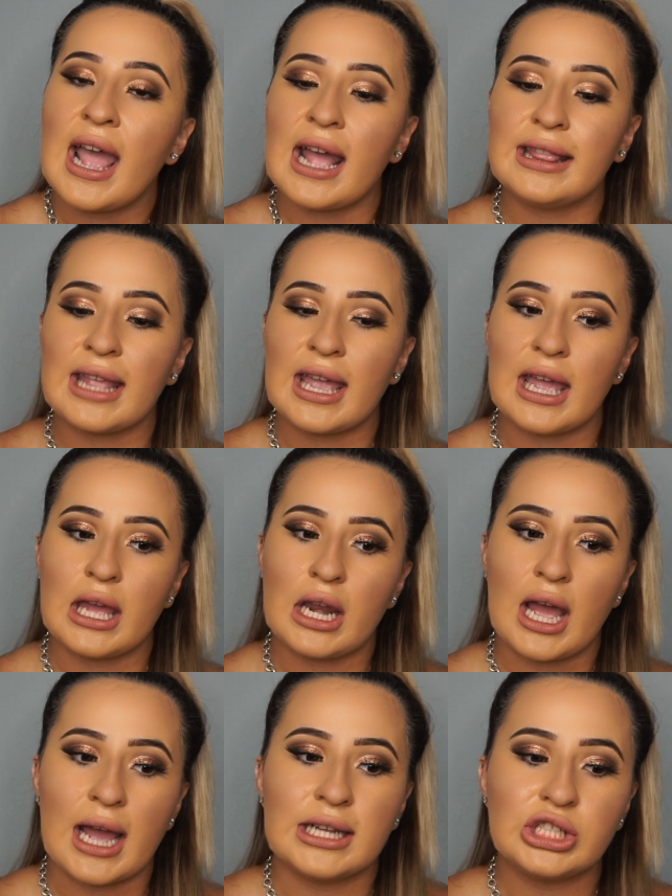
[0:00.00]
And
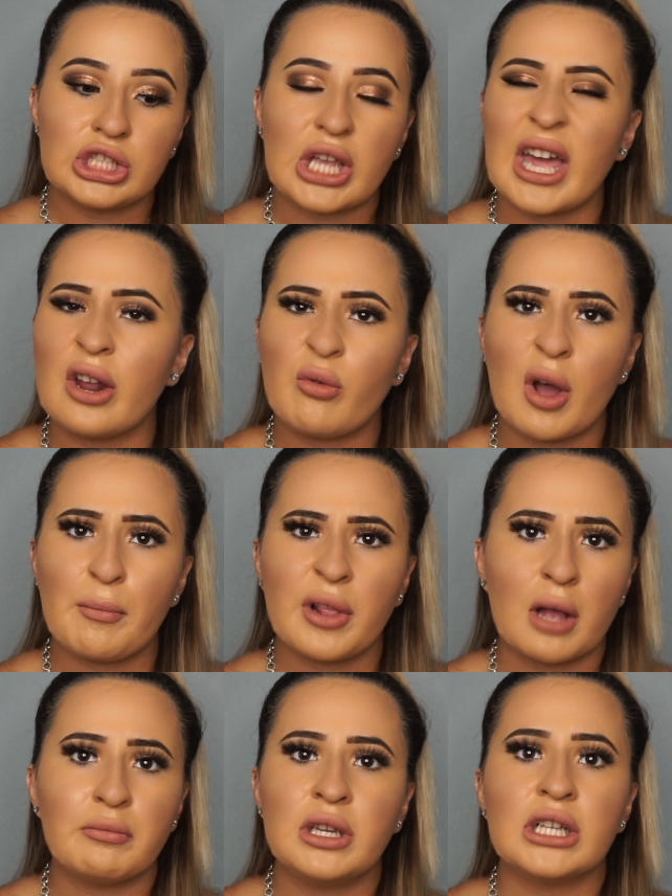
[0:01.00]
then I just kind of want
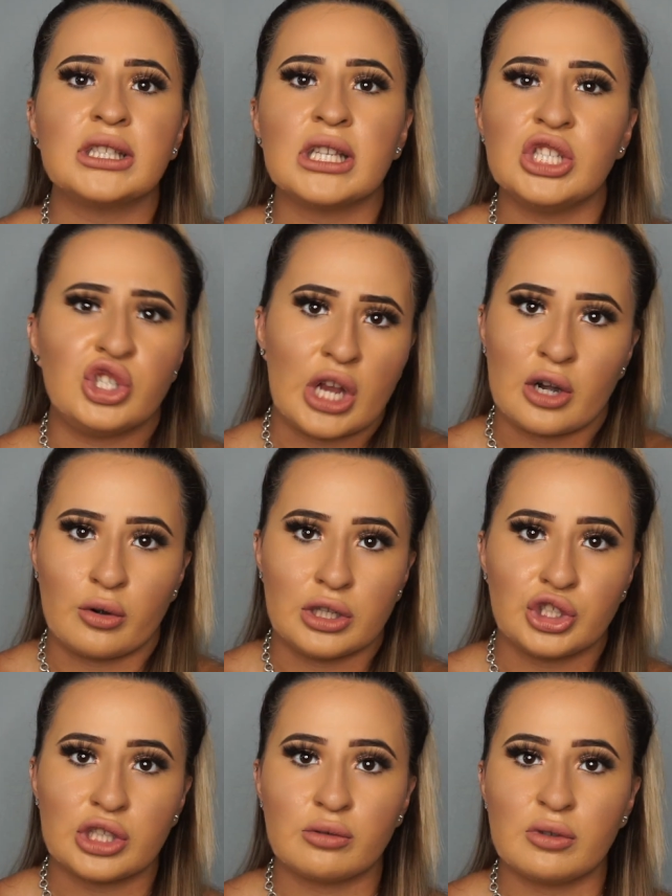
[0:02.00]
plumpness in
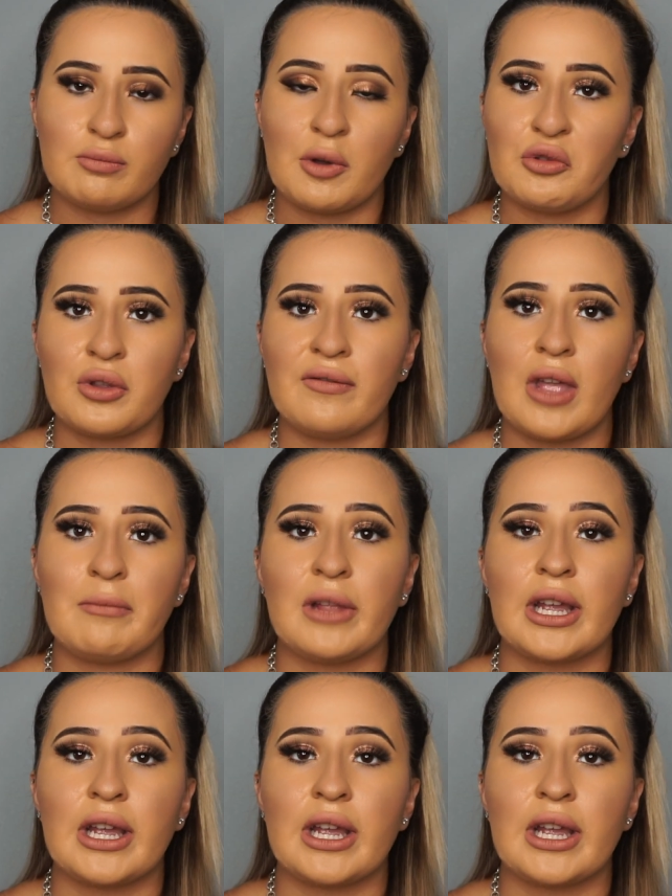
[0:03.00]
general, just with both of them.